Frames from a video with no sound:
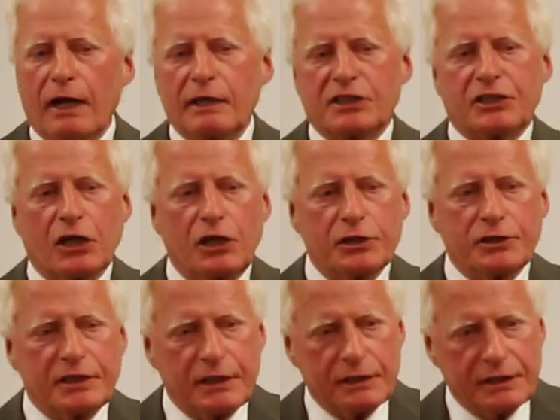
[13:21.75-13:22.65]
I
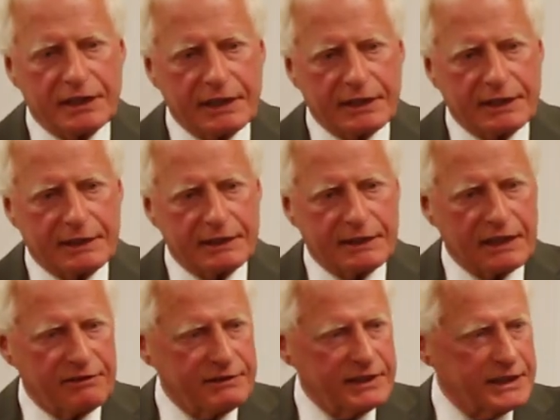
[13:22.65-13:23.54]
started in the
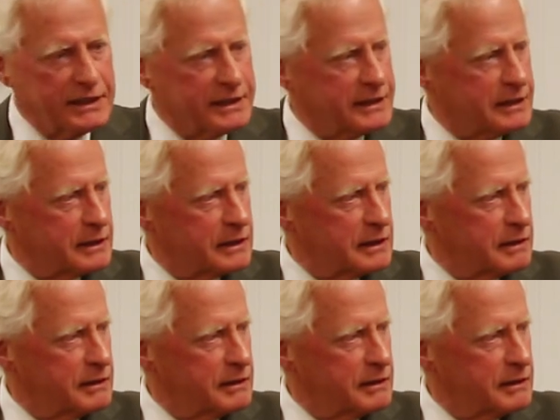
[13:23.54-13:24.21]
60s, 70s,